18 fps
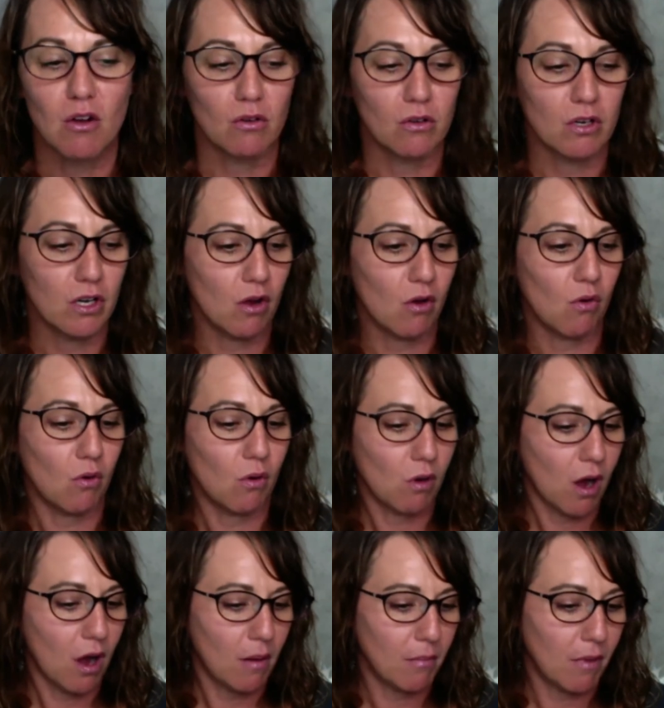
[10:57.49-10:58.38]

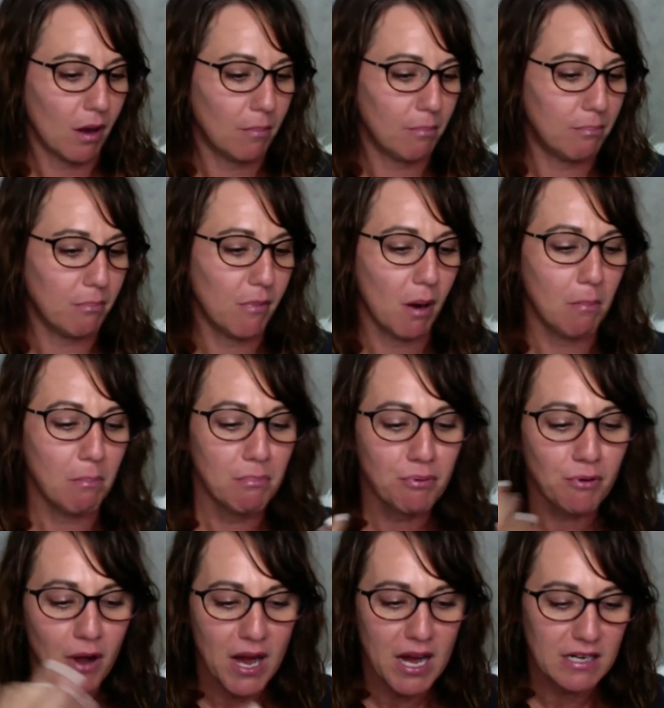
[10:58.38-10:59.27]
A
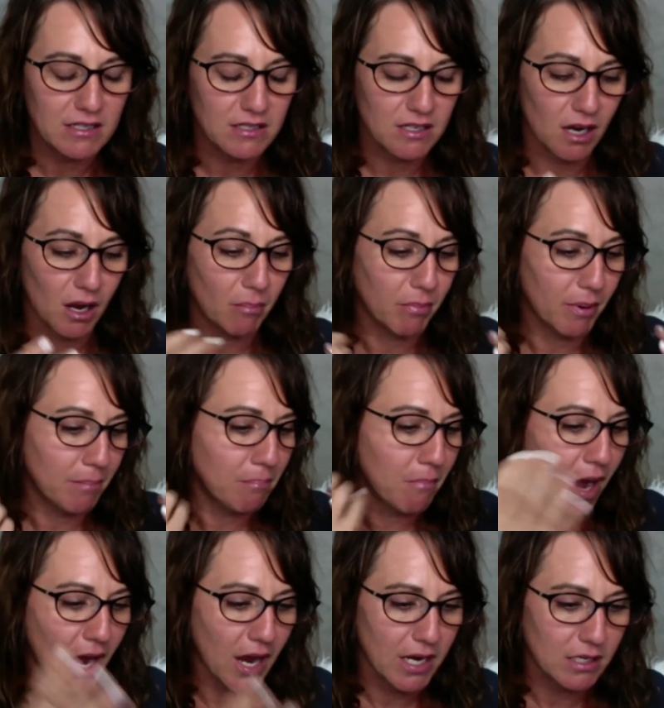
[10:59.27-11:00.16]
brain dump, a
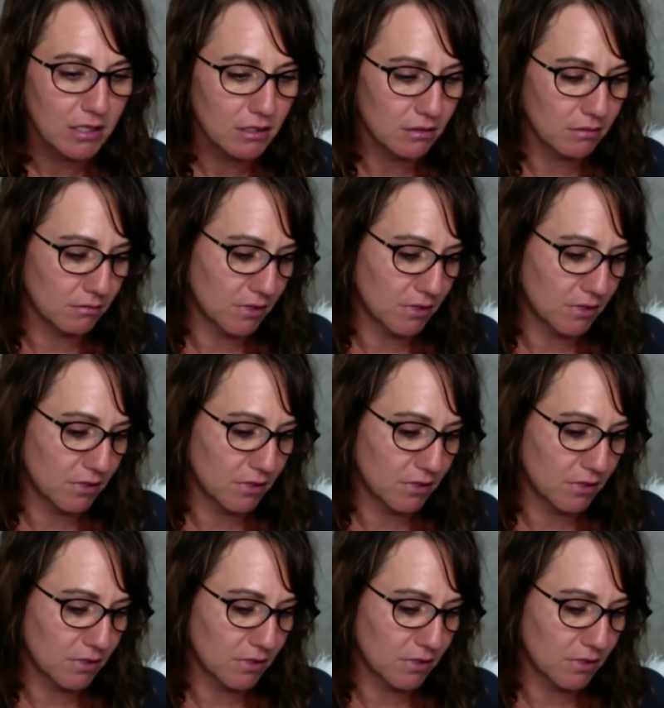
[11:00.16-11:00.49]
mind